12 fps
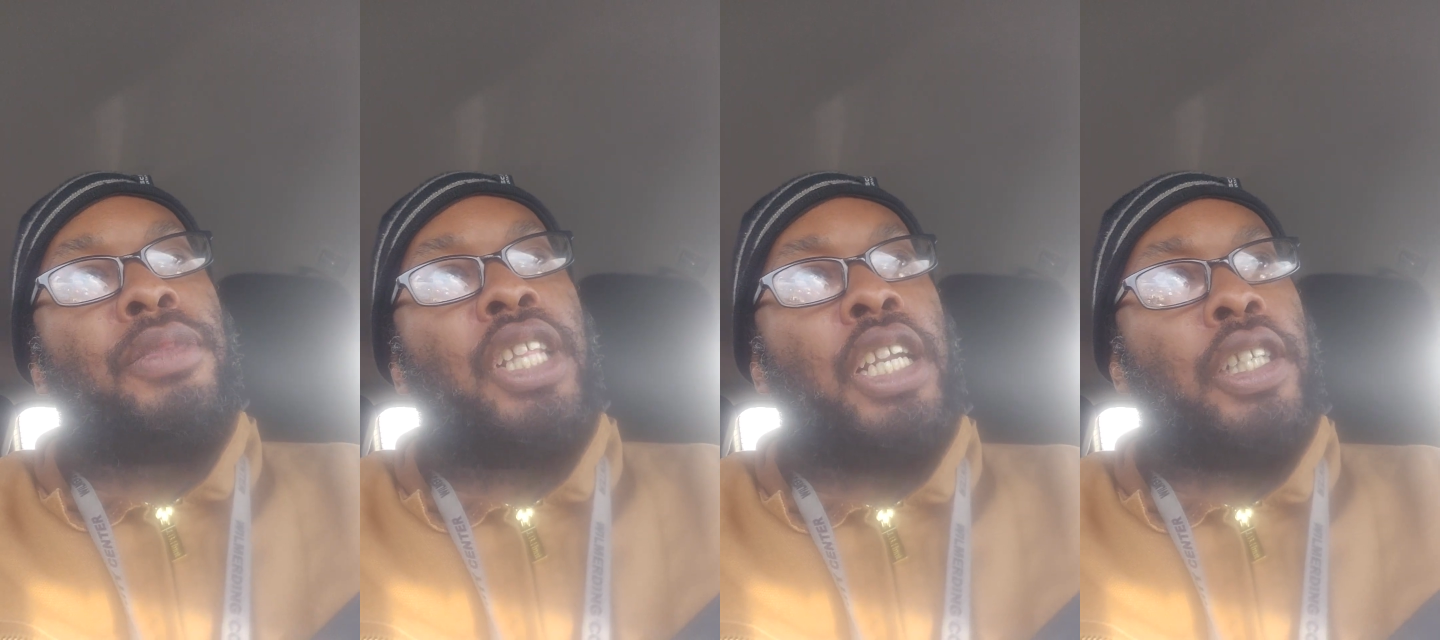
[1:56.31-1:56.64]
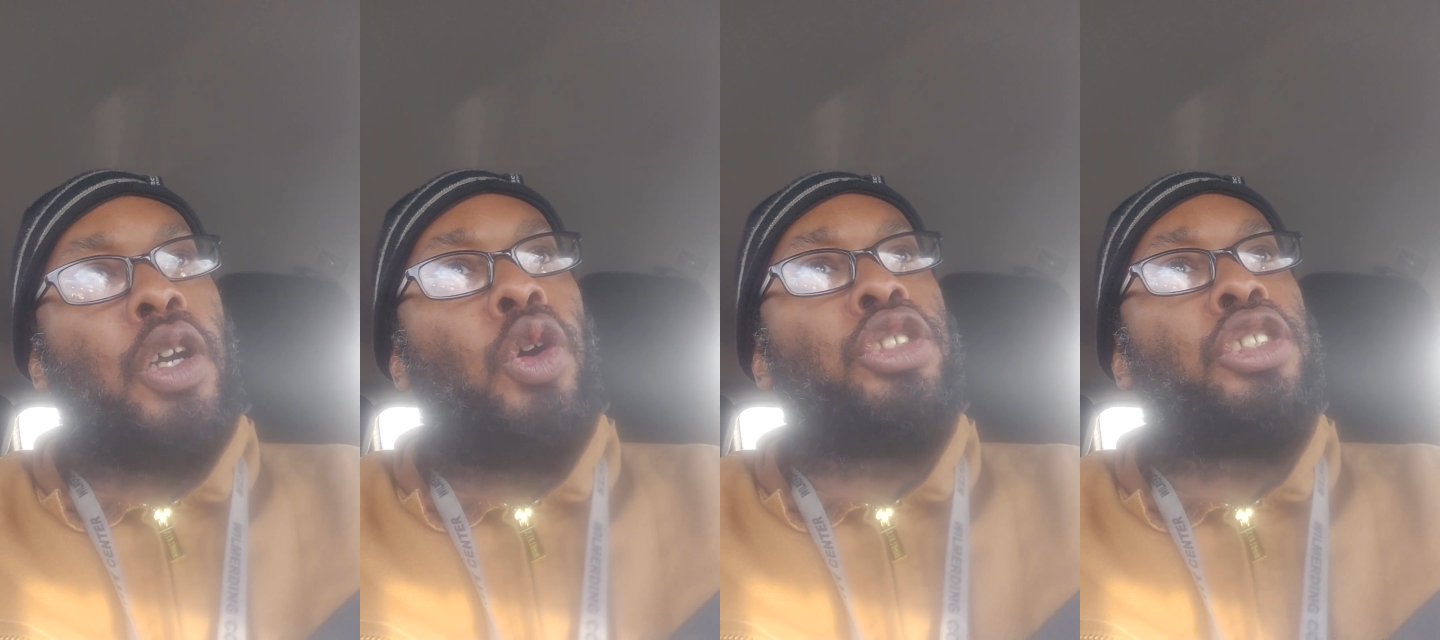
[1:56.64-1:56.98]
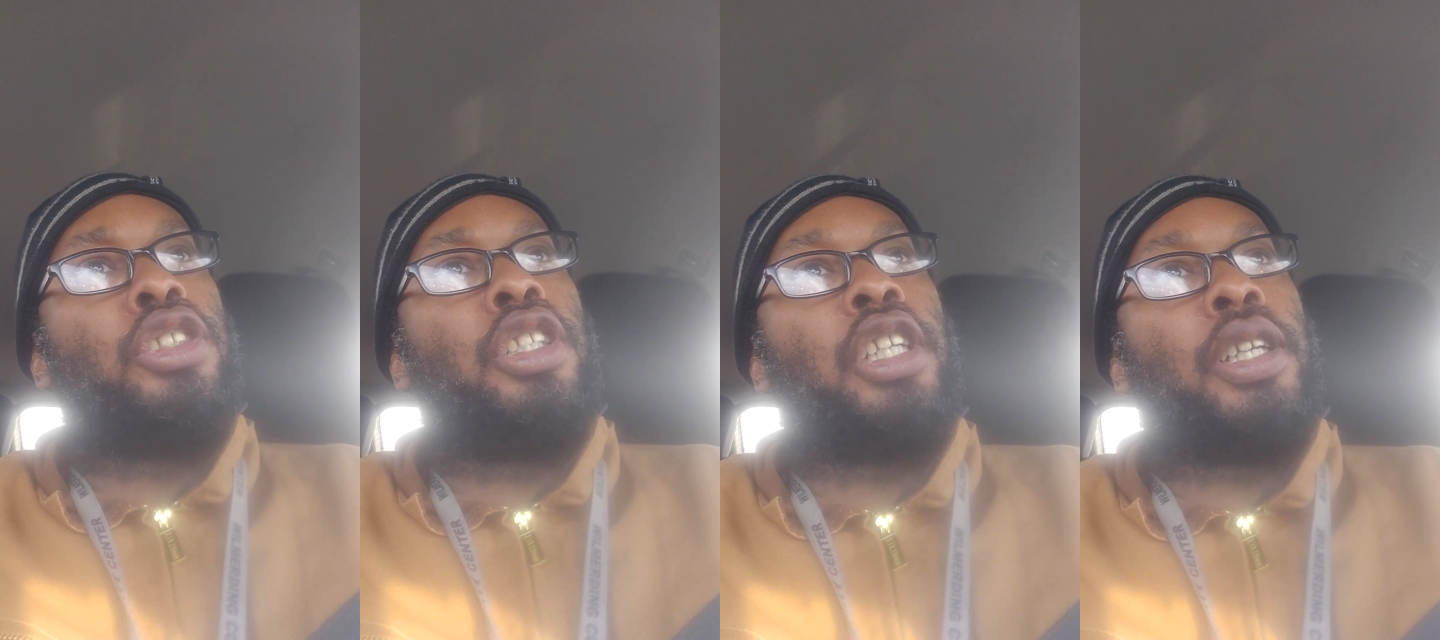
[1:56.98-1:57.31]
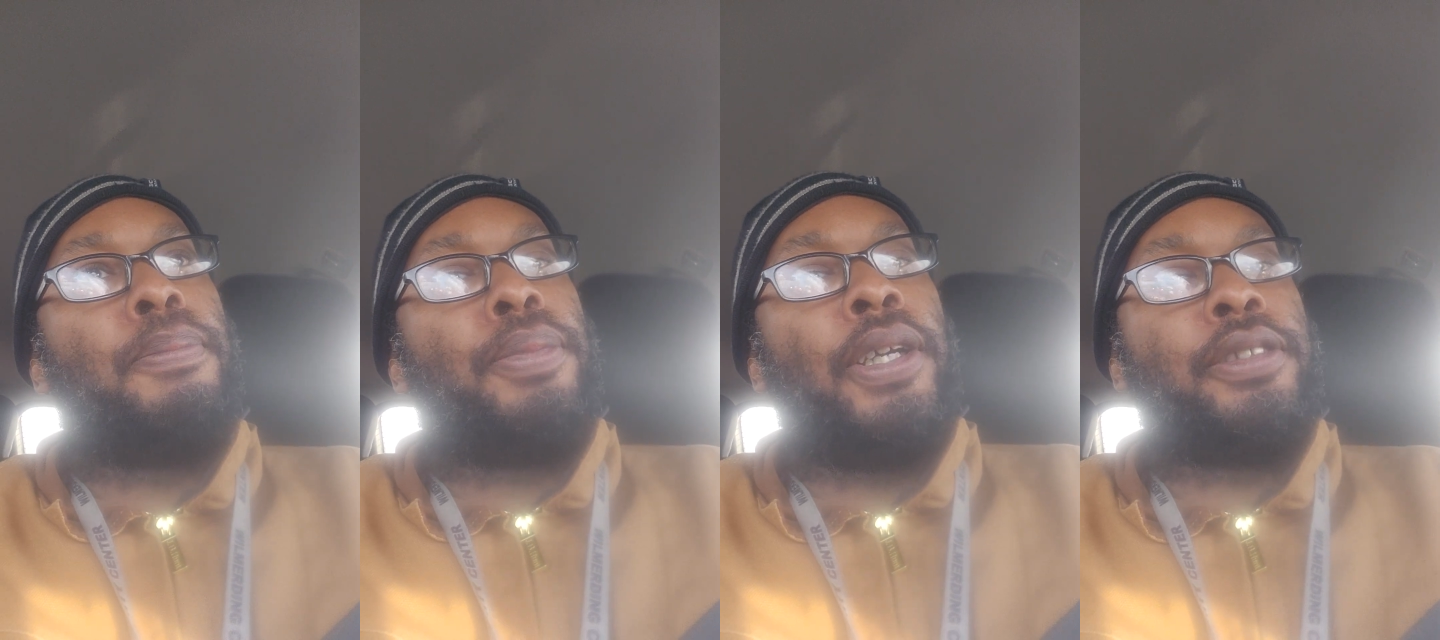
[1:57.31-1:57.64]
Then it goes into the
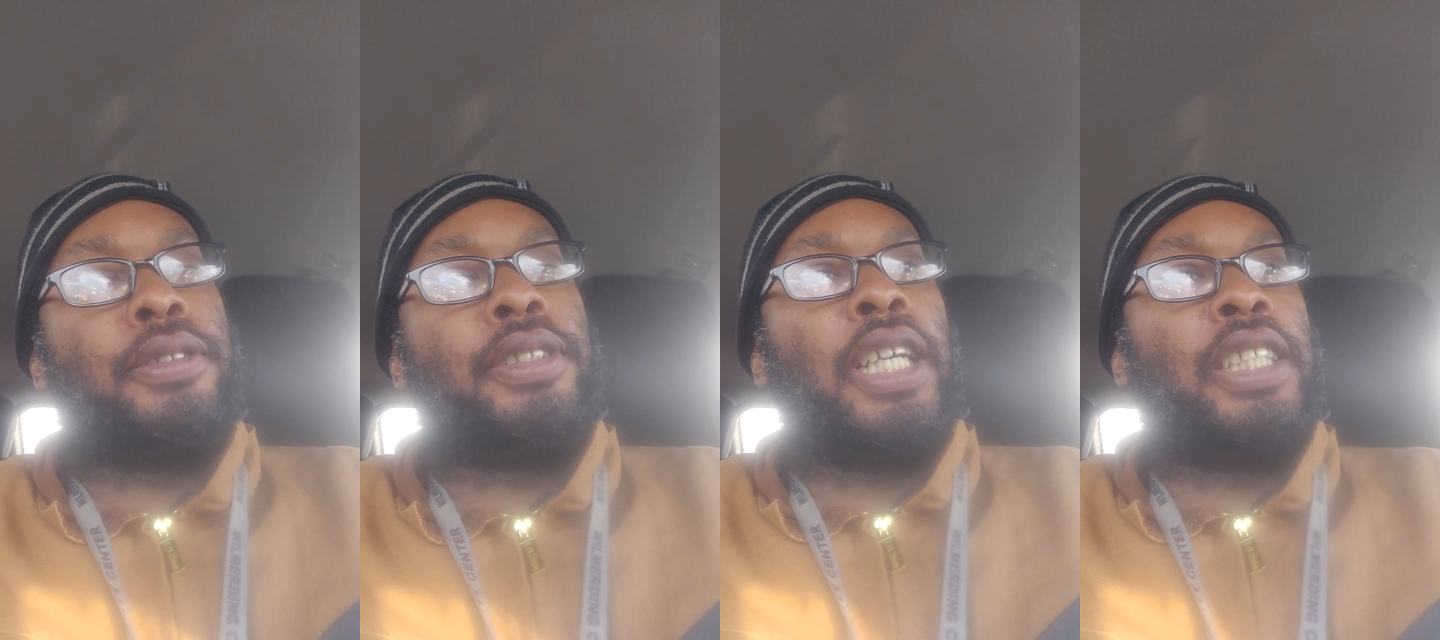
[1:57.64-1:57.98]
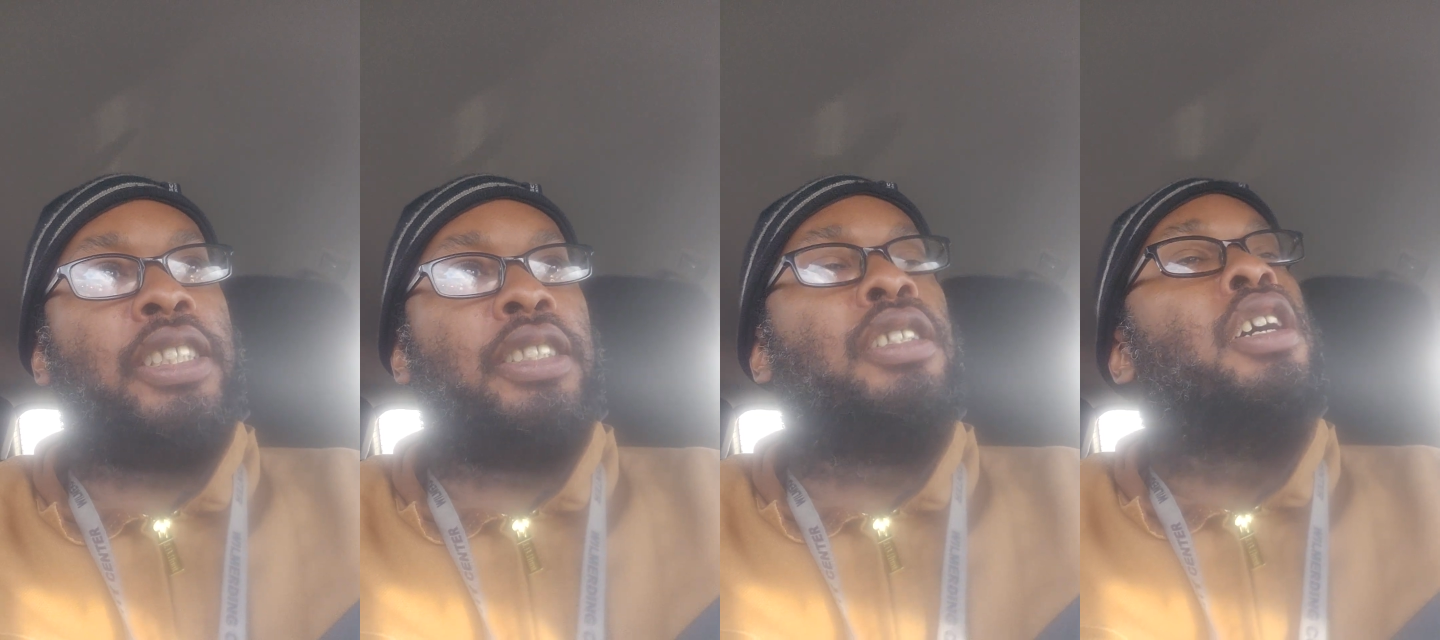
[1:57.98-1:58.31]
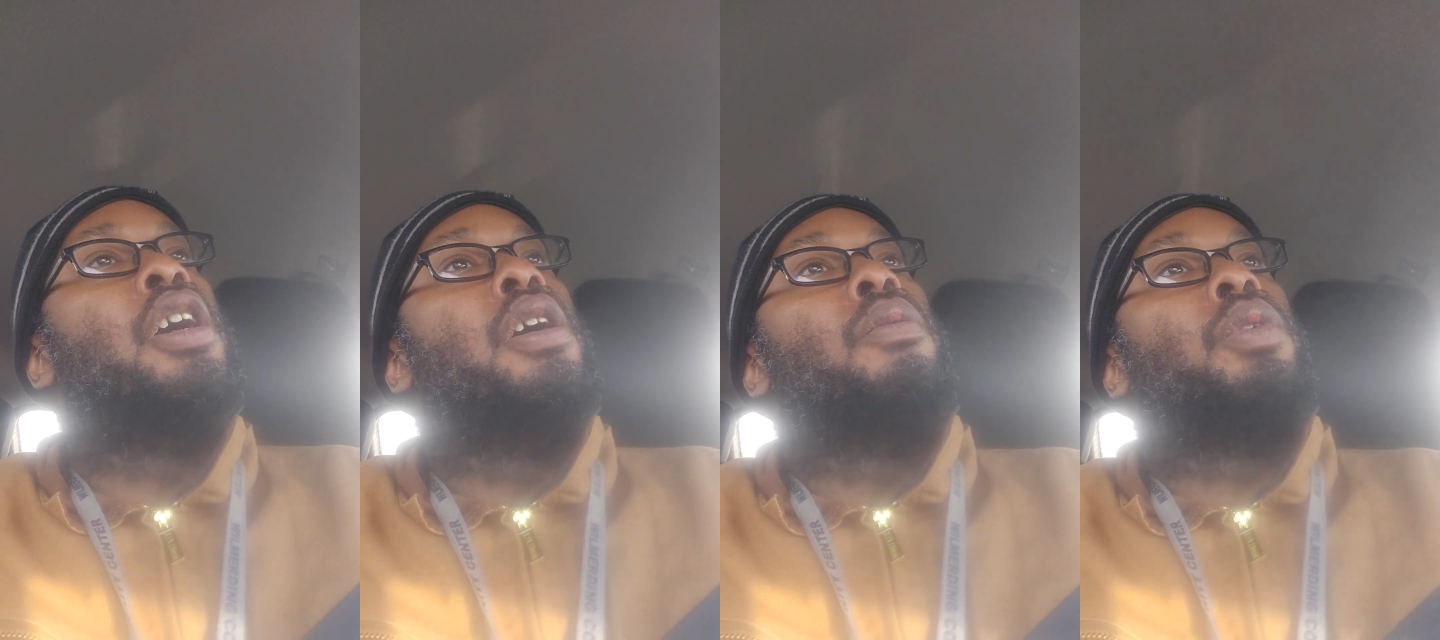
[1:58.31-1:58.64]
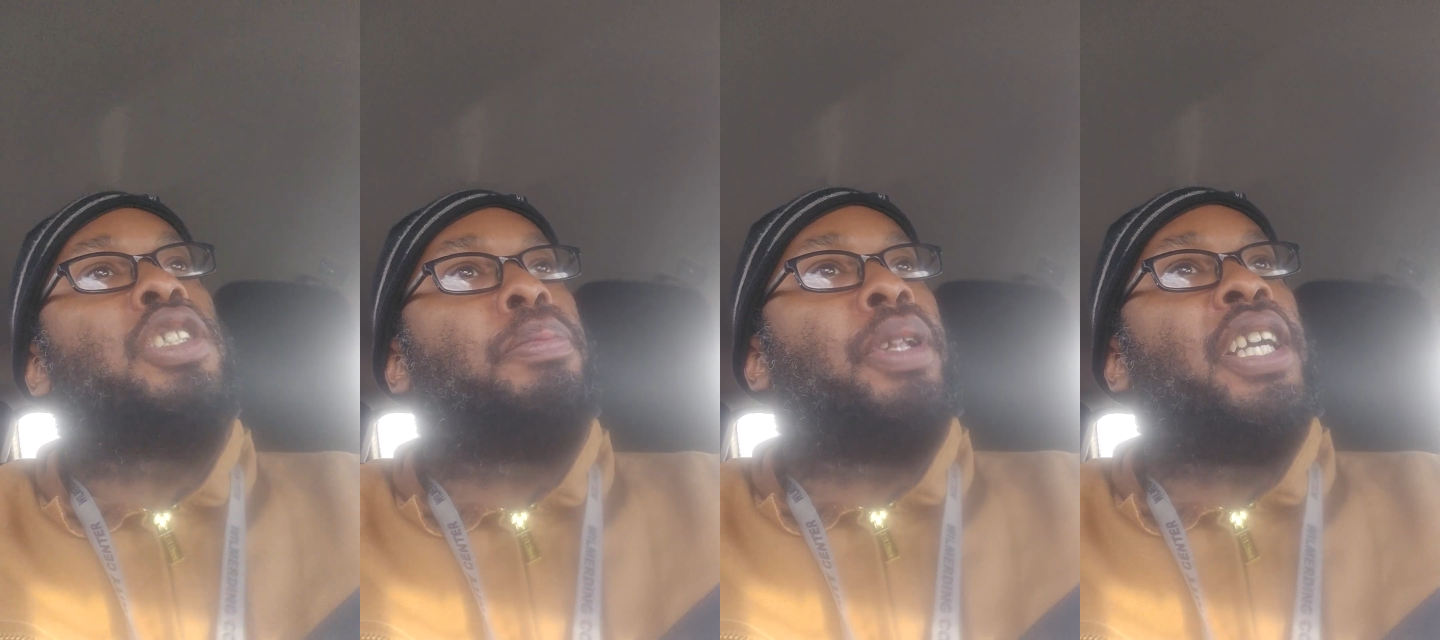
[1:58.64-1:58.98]
compressor section,
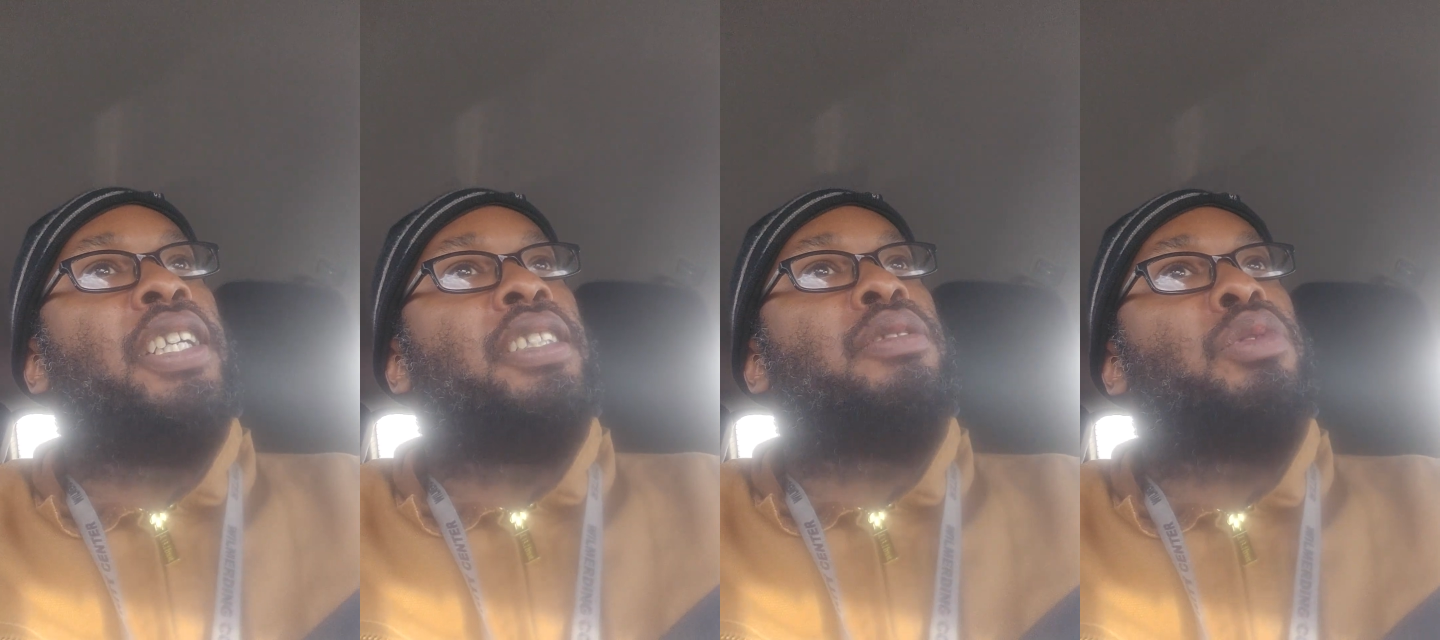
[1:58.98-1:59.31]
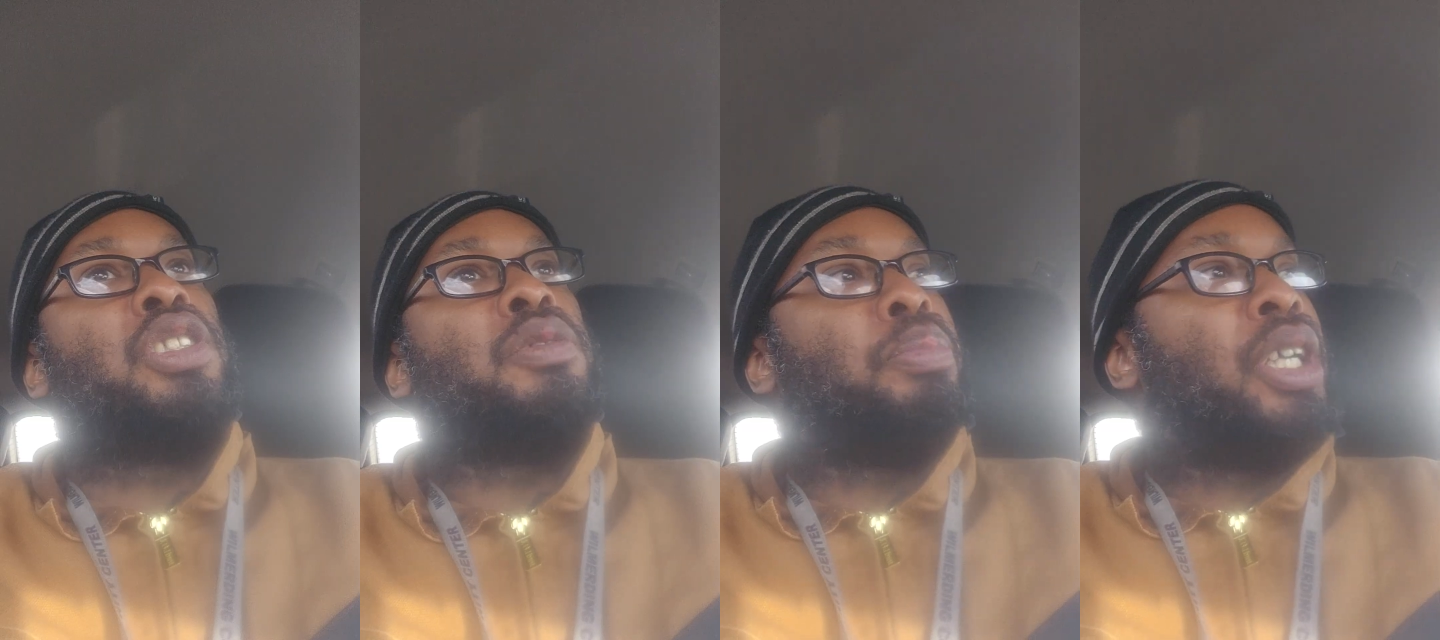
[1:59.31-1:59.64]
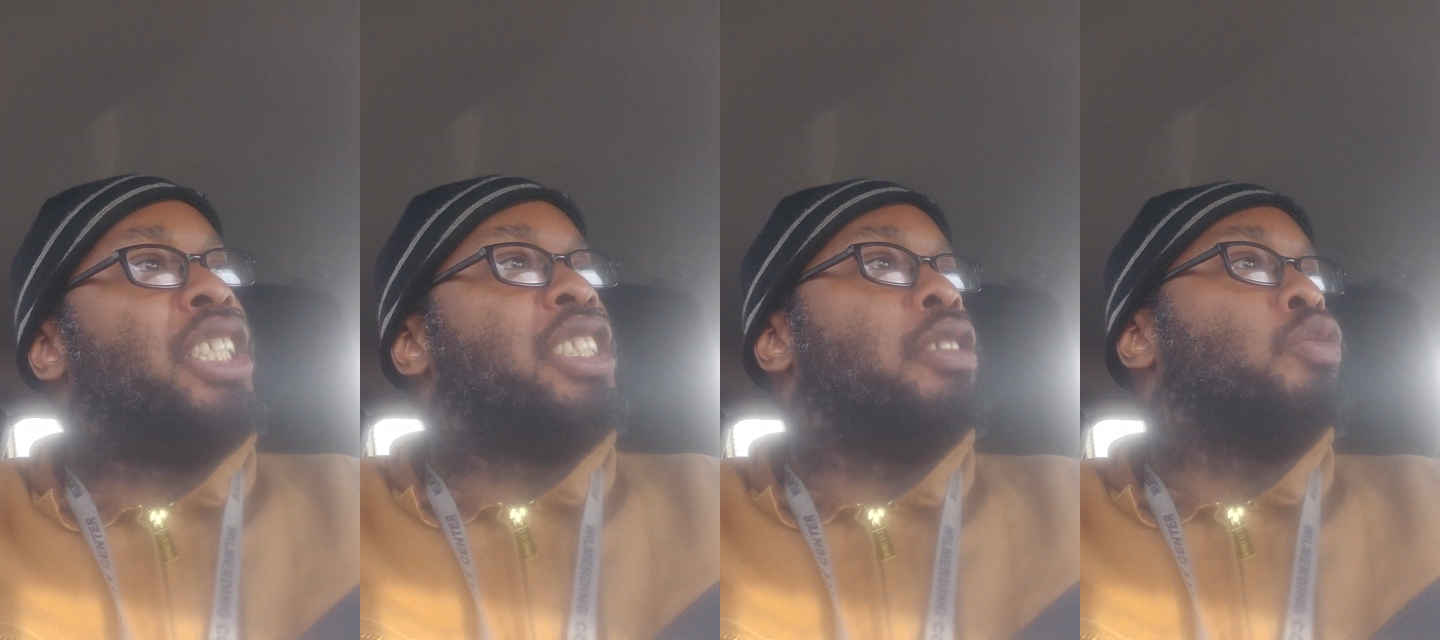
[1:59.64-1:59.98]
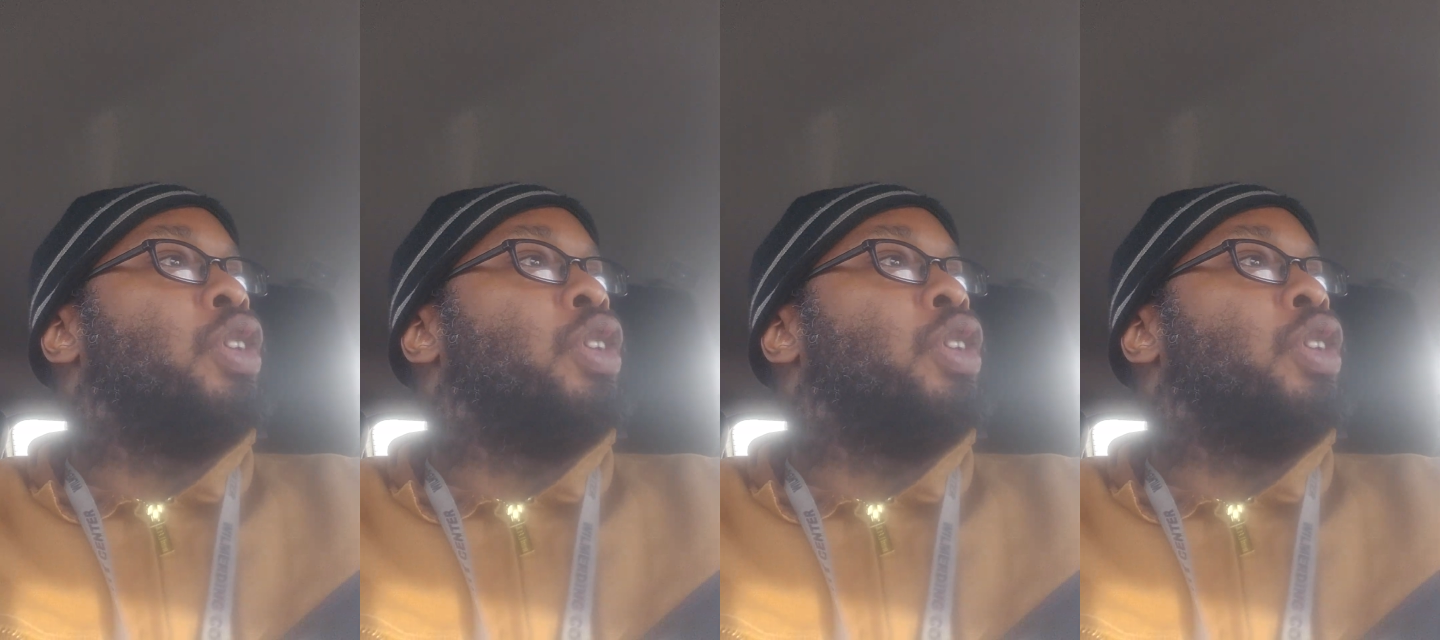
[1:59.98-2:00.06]
which blades can